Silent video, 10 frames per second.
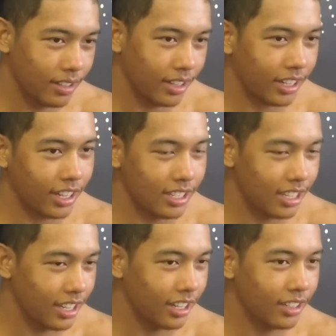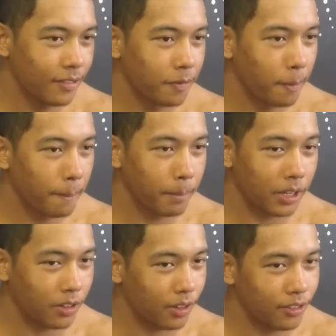like I said, my
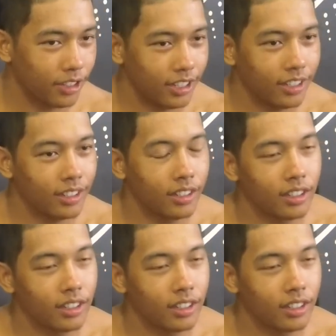girlfriend,